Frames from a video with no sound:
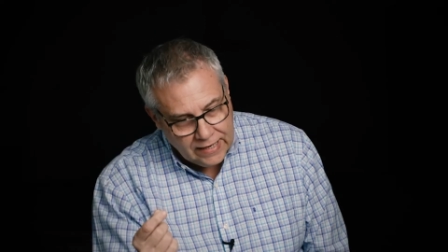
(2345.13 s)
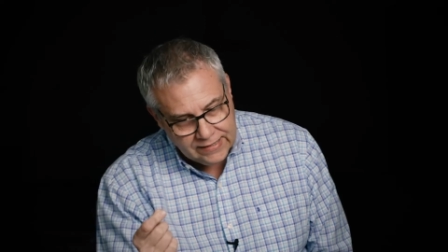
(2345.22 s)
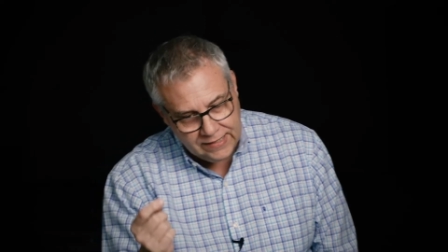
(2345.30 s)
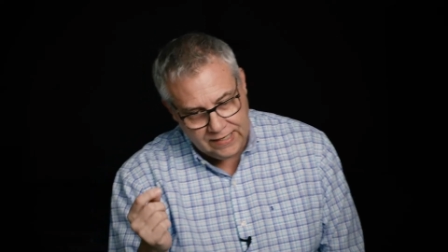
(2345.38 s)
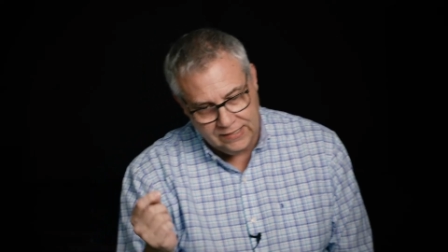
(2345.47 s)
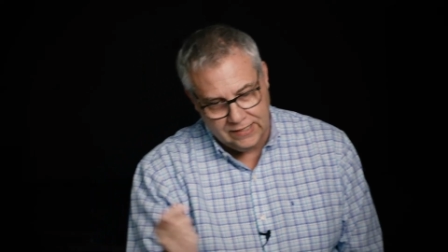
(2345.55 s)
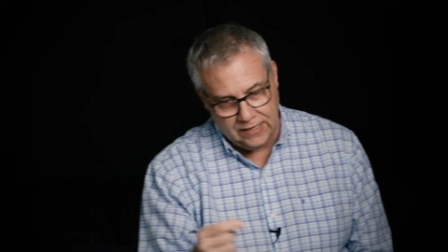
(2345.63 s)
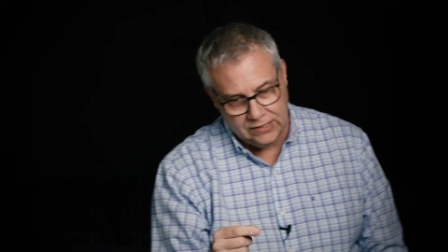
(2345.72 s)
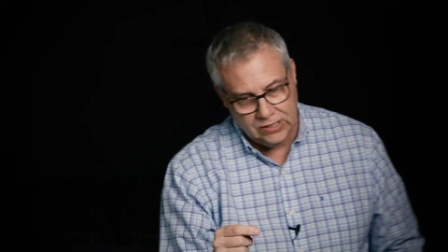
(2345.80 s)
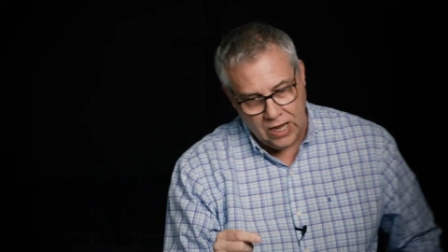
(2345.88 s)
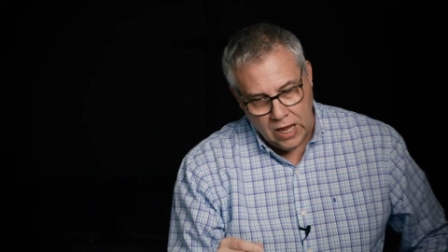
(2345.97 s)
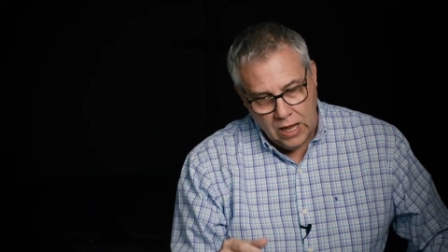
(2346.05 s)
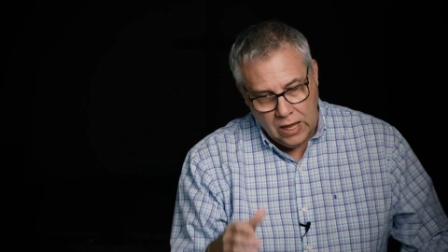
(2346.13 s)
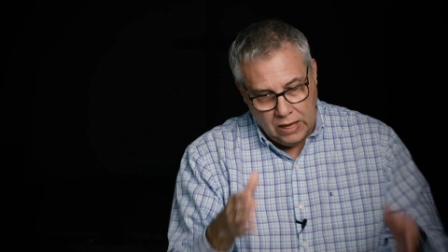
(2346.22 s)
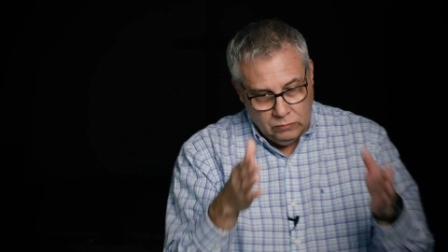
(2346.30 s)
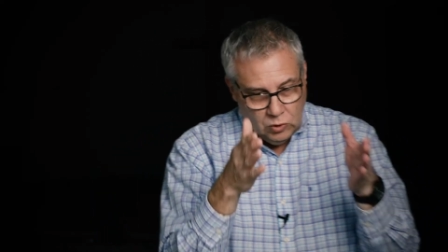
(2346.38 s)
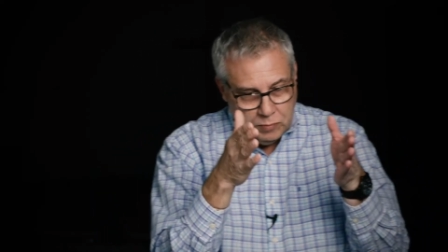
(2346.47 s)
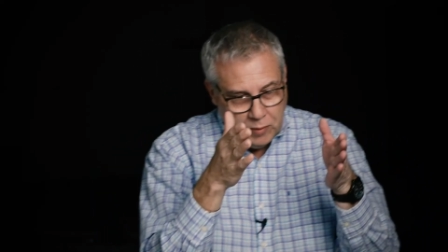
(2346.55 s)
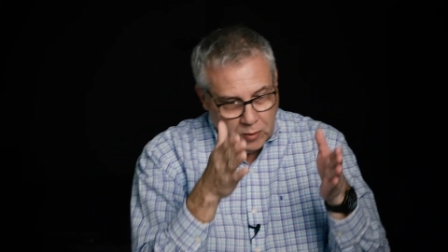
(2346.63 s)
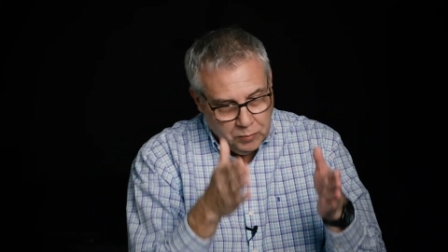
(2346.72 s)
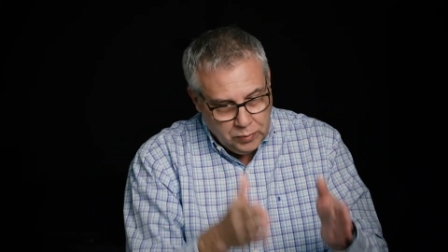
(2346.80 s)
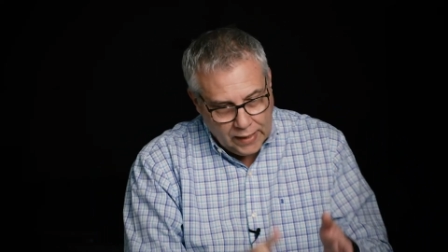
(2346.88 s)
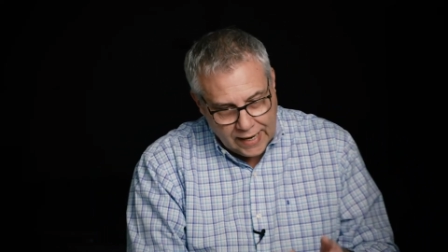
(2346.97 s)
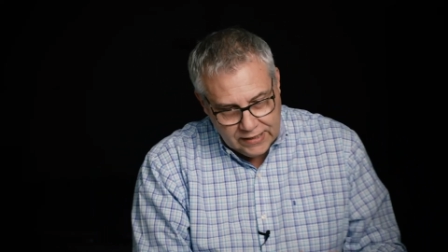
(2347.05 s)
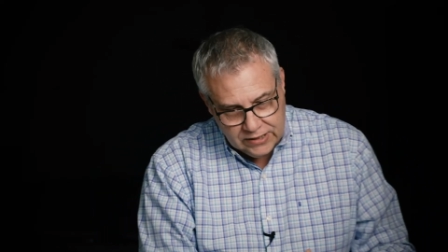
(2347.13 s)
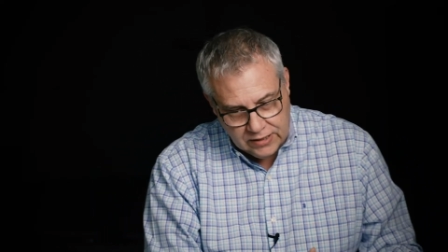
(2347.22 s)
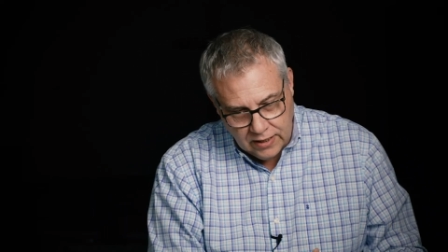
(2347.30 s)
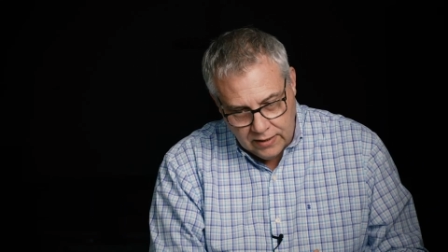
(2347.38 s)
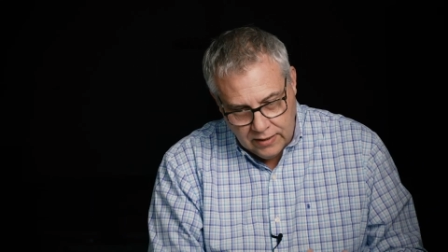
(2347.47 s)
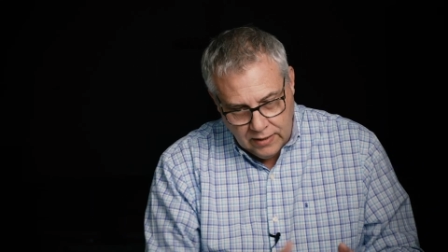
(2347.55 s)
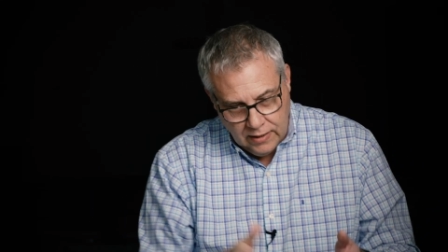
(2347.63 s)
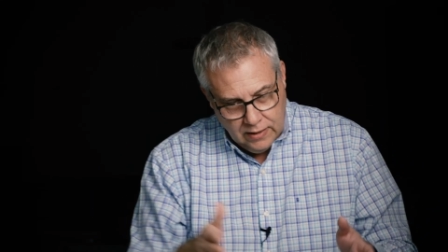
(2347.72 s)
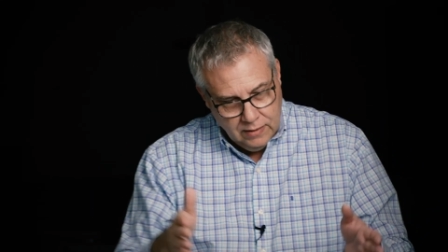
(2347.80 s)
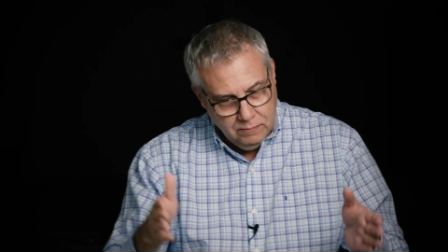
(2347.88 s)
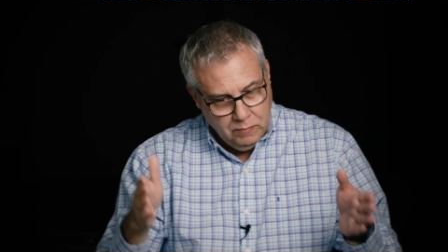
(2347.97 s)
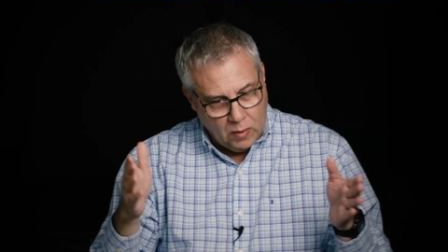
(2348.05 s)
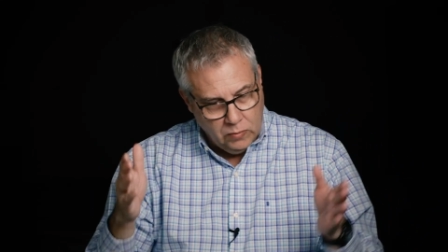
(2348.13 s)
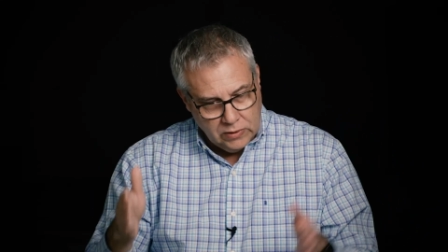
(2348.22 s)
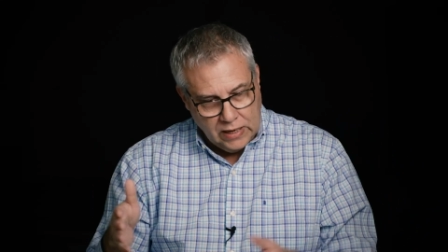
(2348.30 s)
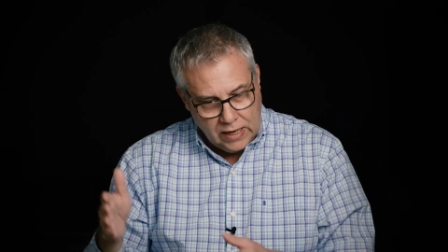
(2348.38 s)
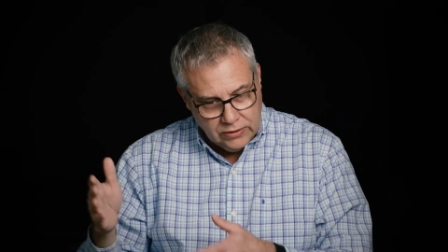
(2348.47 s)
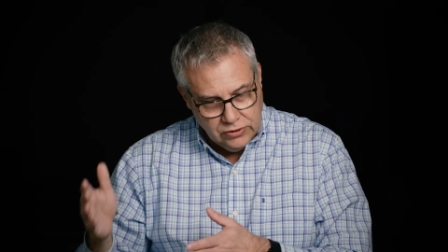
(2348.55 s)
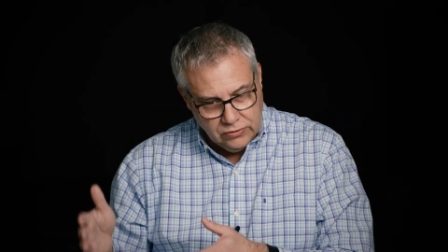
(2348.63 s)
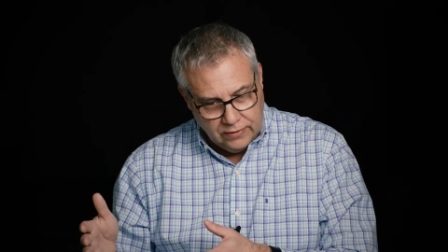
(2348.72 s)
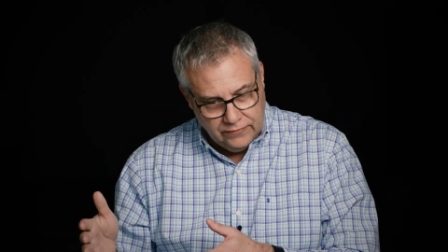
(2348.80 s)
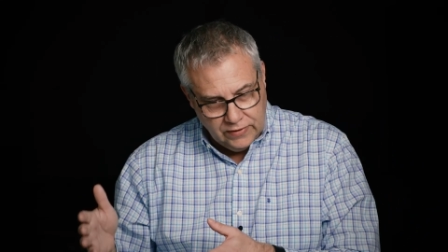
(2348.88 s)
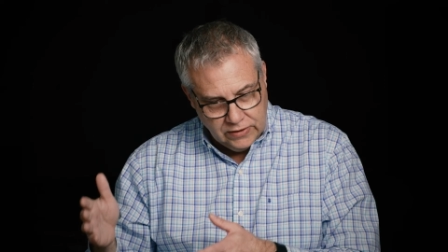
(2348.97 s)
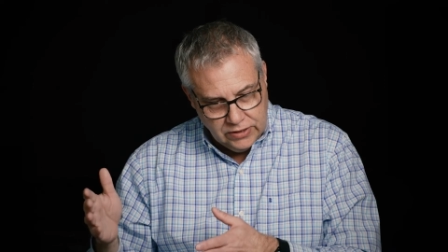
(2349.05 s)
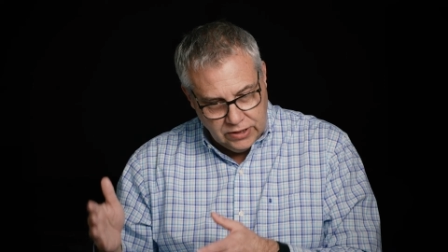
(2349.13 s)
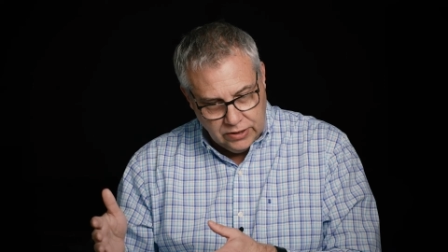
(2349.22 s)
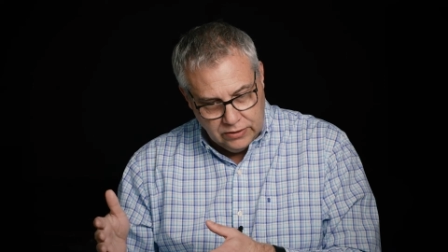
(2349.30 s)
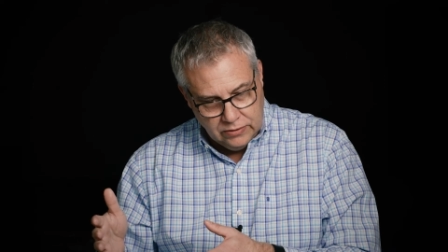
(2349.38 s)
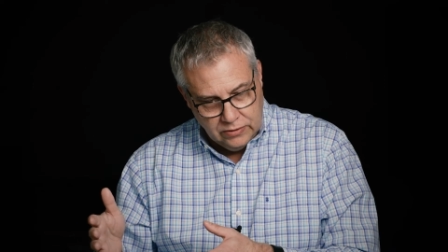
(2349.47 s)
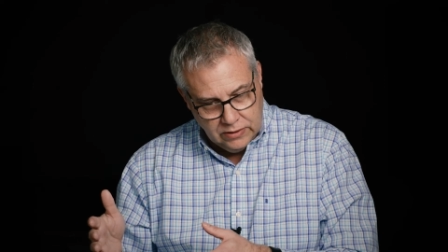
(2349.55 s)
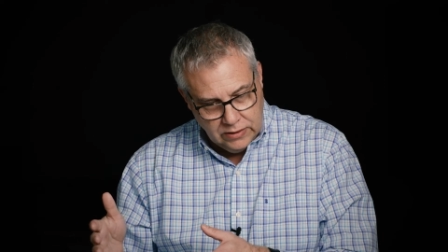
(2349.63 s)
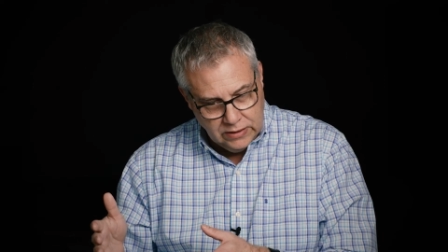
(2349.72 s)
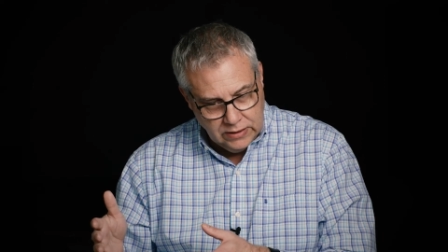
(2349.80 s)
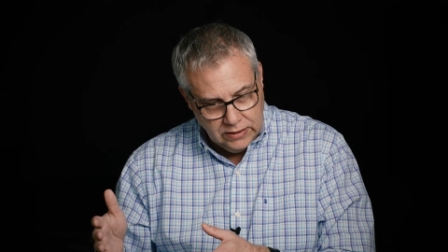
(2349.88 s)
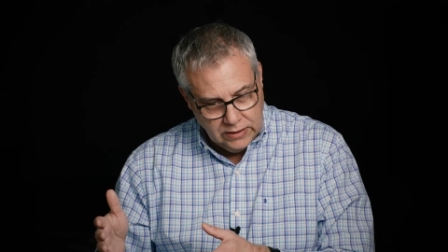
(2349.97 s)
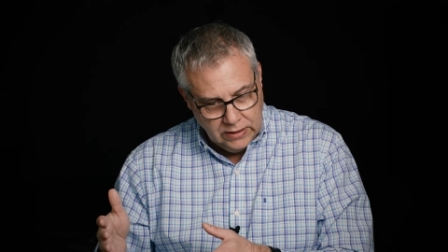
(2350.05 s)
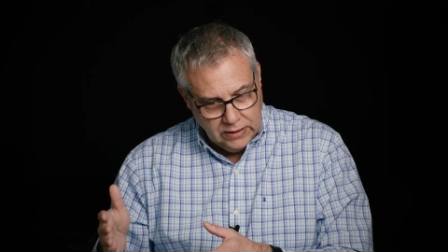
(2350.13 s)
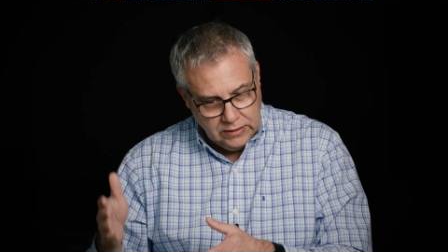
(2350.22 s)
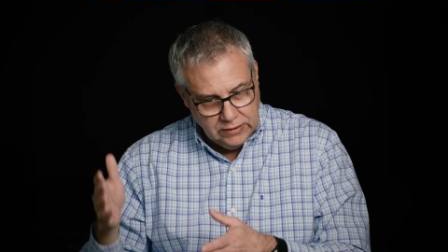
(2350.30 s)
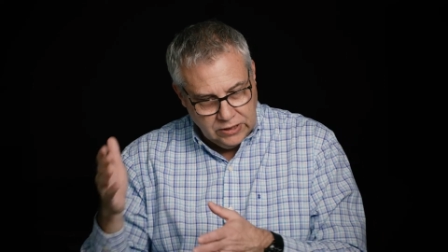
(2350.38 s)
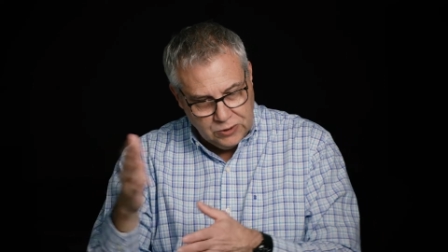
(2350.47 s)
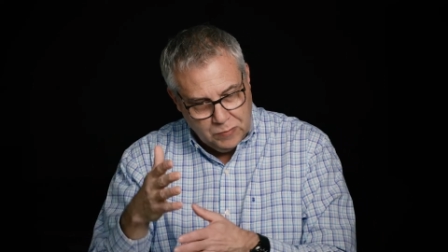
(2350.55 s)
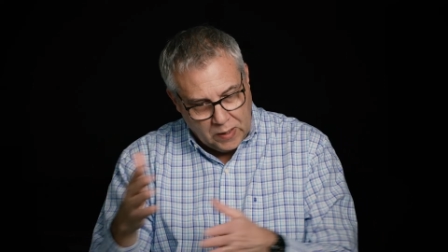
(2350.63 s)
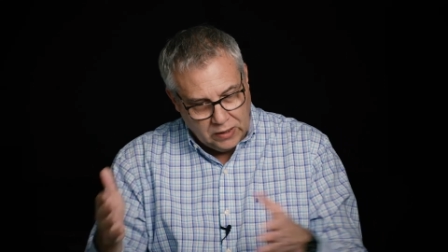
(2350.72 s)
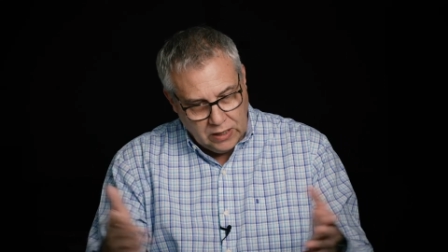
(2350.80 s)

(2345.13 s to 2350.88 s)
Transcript: then it says this, and we're perplexed, but we're not driven to despair.